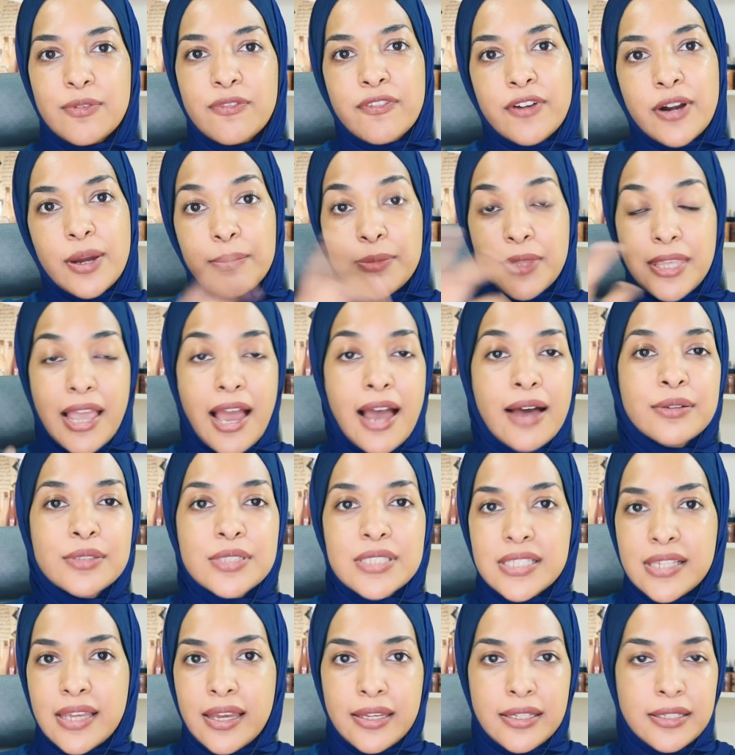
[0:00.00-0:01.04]
from the
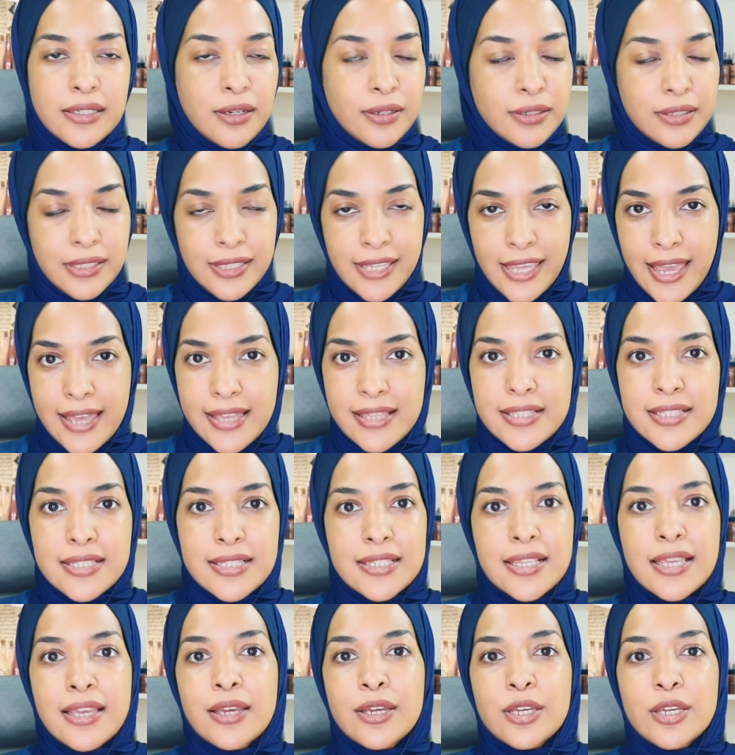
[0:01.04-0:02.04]
outside, yes,